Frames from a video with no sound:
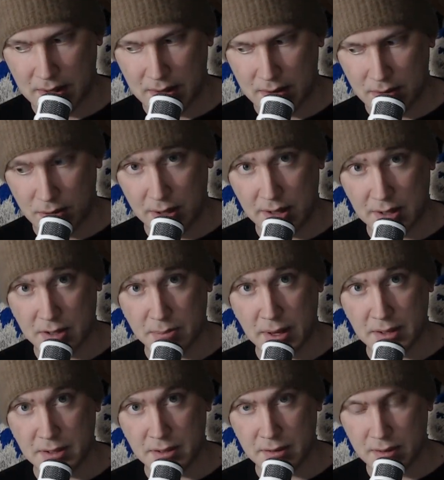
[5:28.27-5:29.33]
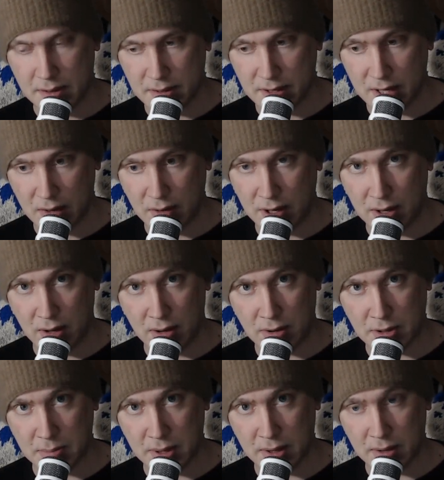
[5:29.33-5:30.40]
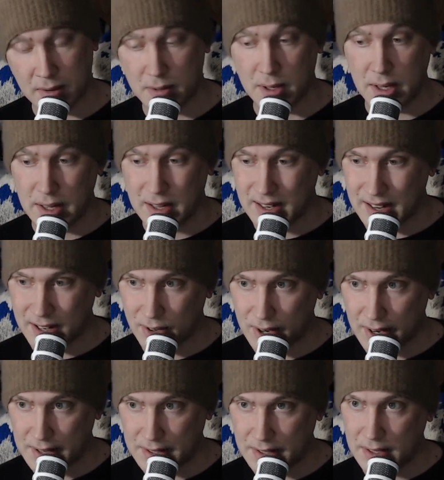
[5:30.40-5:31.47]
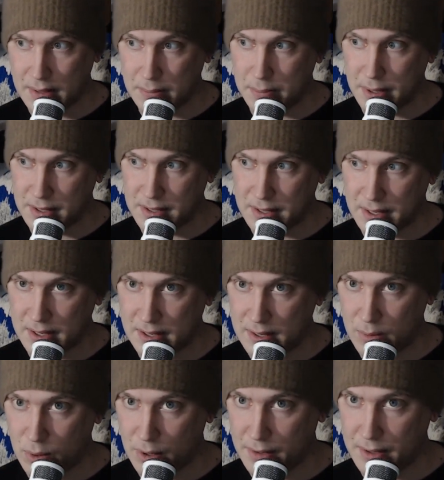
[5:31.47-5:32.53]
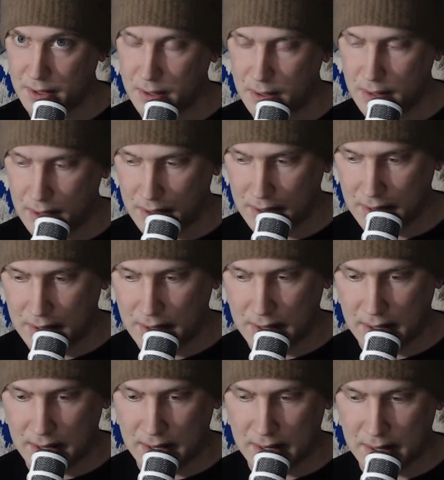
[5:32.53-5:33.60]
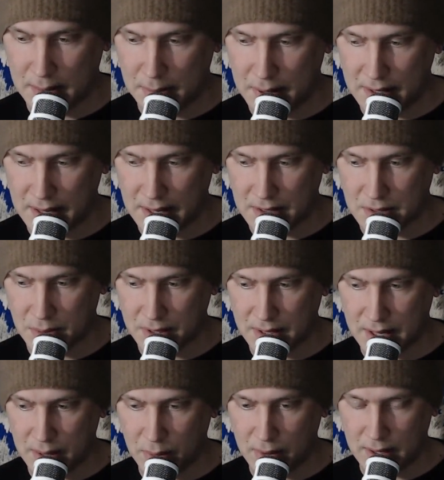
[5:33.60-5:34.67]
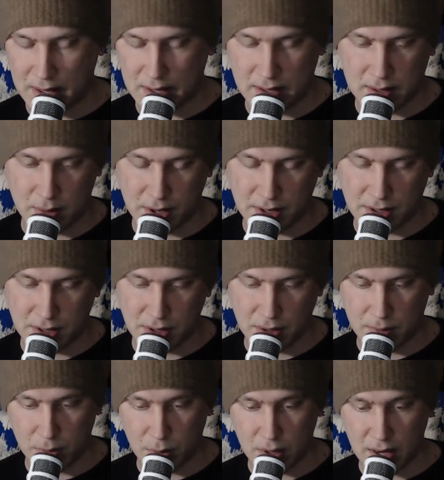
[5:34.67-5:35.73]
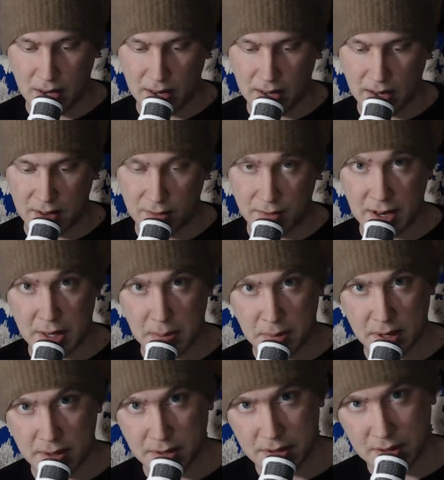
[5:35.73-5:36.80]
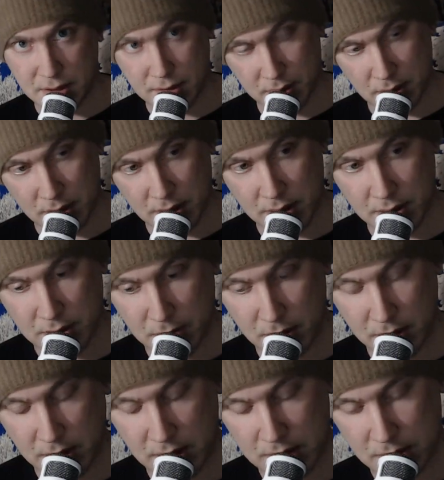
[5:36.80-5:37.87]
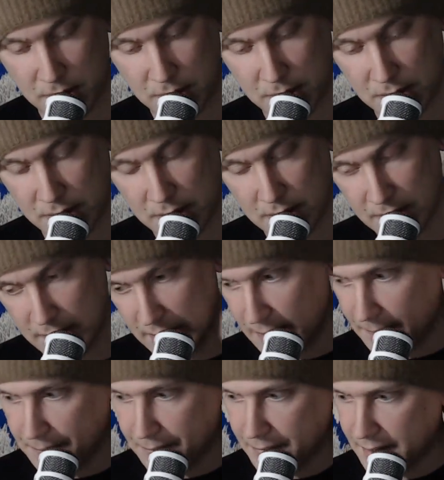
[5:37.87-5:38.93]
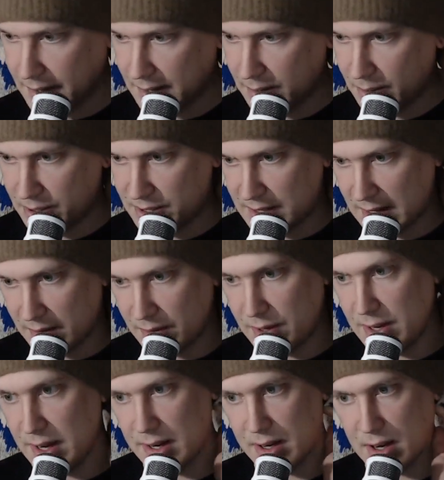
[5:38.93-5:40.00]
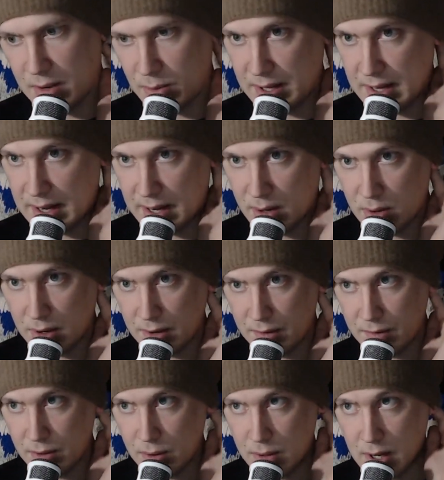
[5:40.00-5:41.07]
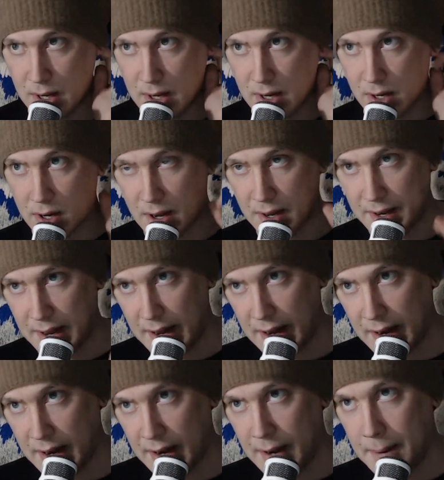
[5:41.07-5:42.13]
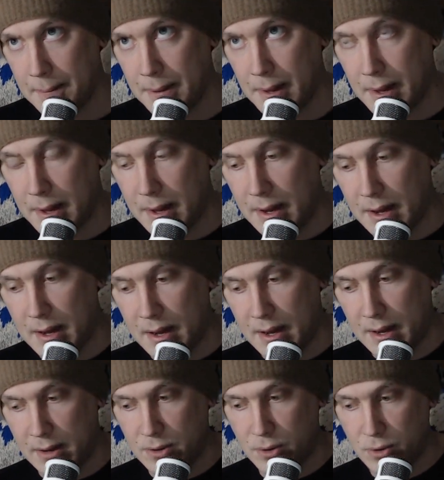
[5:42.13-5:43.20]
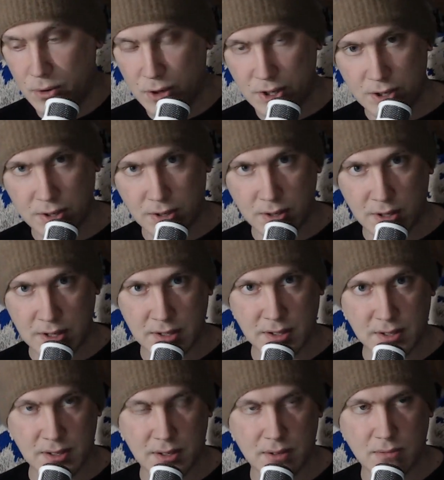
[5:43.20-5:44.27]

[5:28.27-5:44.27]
really expensive, $70 a pill. Kind of crazy, but worth it. But that's what that went to. We got a Vitamix for smoothies, which saved the day. Got really high quality food. Got a nutritionalist,